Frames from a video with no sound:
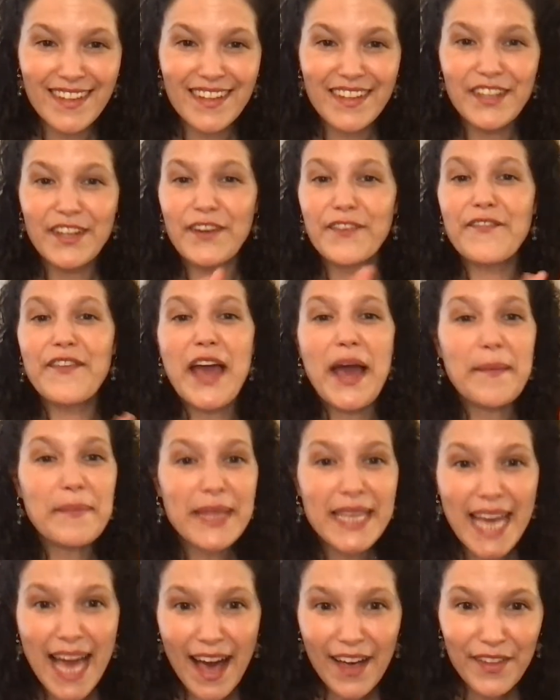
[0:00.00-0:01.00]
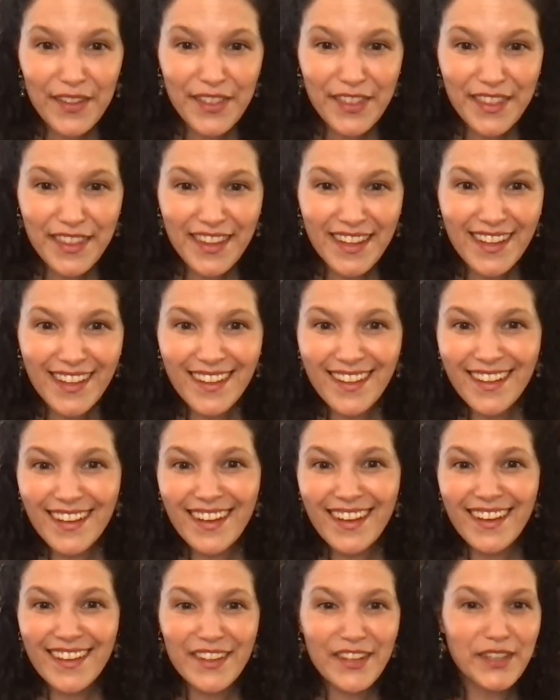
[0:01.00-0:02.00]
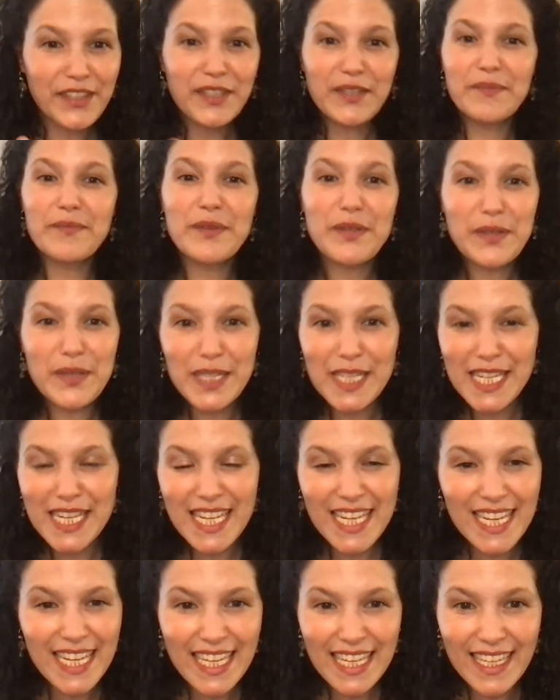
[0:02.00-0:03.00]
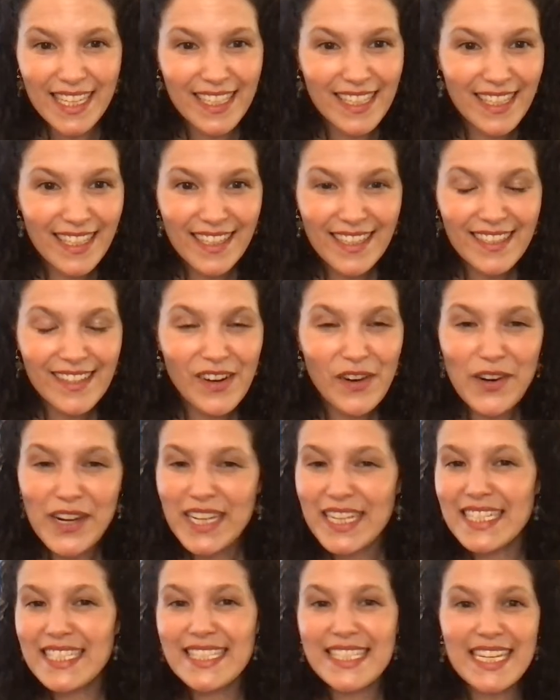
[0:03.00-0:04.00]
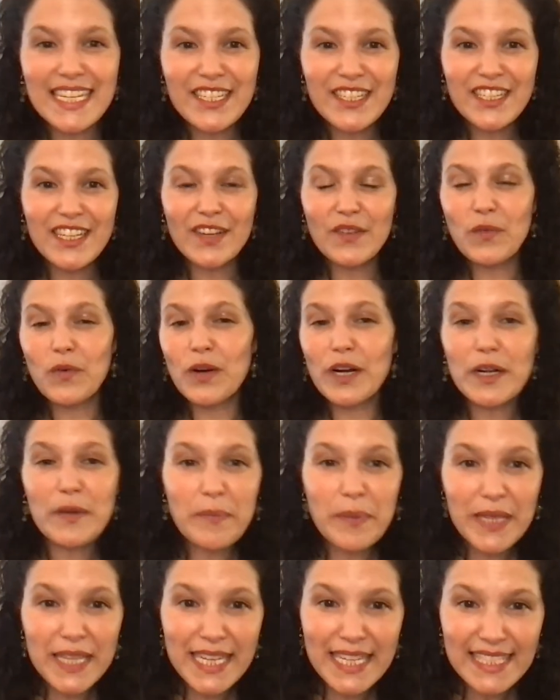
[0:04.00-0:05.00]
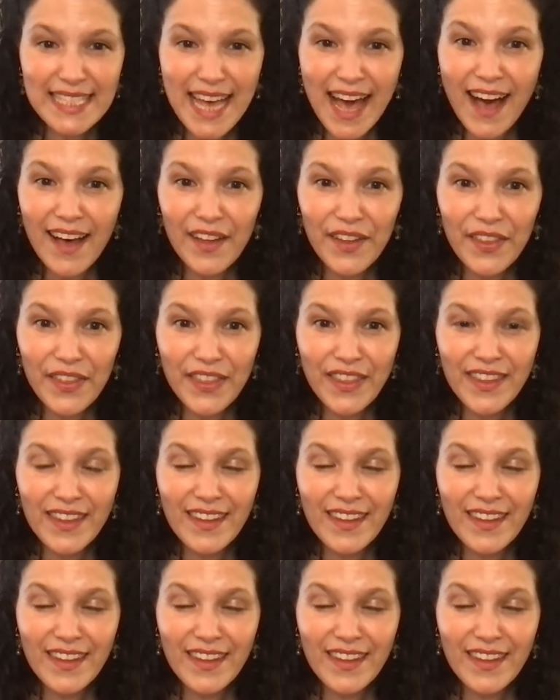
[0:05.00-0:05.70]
your family health, your community, organization, workplace health,